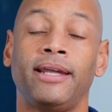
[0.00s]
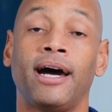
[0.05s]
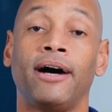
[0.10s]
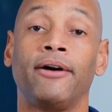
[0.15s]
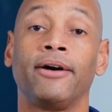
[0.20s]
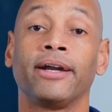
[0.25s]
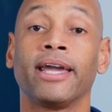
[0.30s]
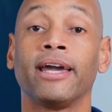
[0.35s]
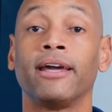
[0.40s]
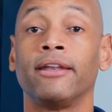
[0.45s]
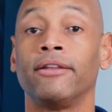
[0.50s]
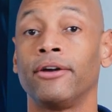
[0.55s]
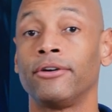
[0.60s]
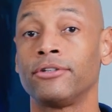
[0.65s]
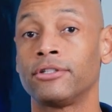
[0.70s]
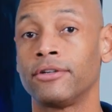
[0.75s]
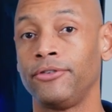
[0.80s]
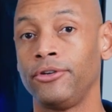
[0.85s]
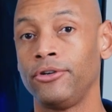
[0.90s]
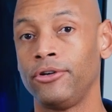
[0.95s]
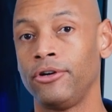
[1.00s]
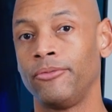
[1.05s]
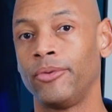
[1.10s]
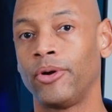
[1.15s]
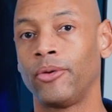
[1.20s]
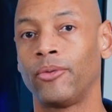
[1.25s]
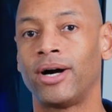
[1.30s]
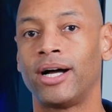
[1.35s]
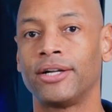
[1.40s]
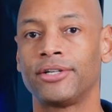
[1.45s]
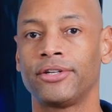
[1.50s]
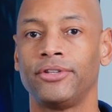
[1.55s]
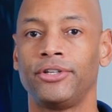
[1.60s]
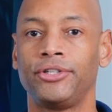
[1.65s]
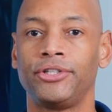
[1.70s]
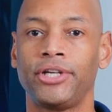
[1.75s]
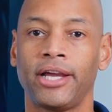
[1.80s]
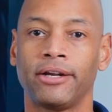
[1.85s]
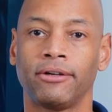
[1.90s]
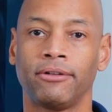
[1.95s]
Now again, those of you who've been watching the
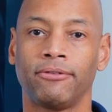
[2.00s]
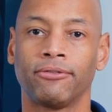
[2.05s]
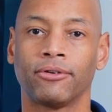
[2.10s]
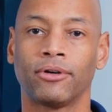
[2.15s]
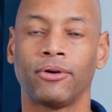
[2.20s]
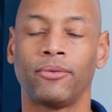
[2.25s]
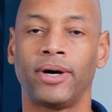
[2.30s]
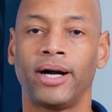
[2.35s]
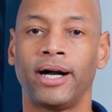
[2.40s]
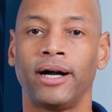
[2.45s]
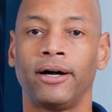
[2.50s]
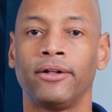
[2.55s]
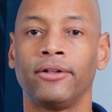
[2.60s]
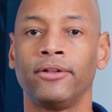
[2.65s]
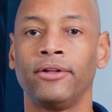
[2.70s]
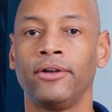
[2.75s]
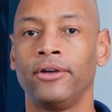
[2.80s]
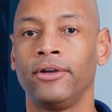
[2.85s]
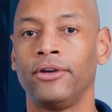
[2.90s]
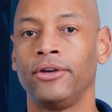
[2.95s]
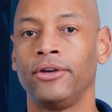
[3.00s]
channel for a while,